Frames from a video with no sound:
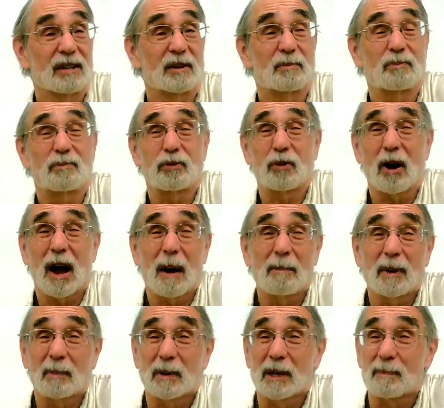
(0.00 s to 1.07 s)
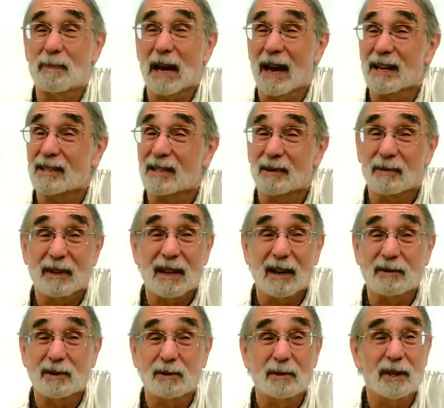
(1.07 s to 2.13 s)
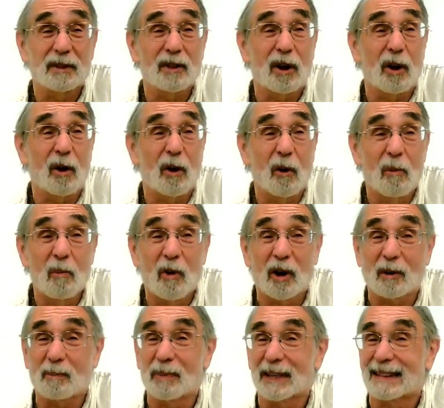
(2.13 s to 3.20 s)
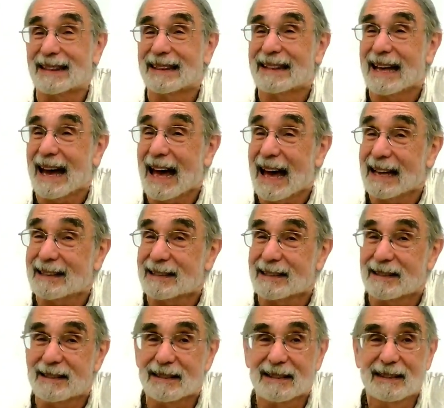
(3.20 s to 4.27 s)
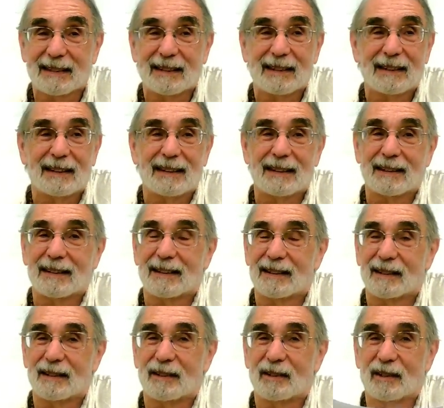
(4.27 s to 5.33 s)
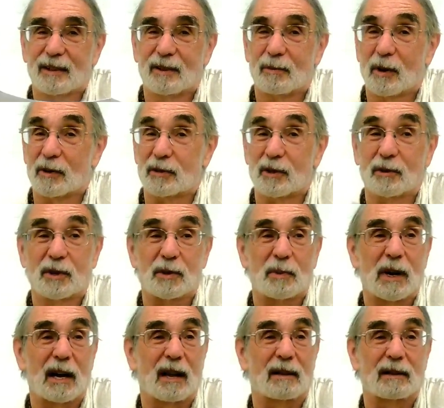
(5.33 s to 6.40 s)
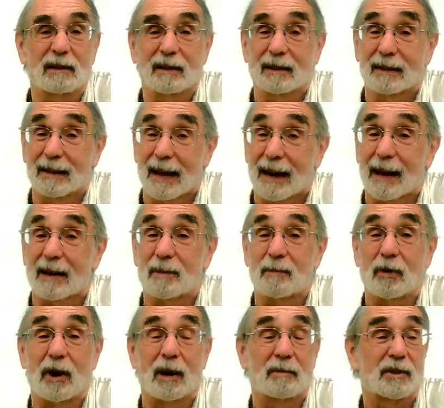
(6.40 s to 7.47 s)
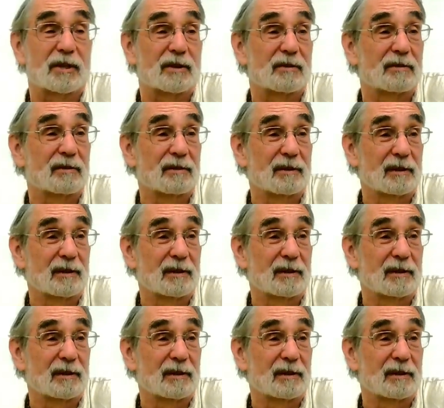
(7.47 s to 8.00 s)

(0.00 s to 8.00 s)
You probably pass it without doing the homework, but that you won't do as well. That I can promise you.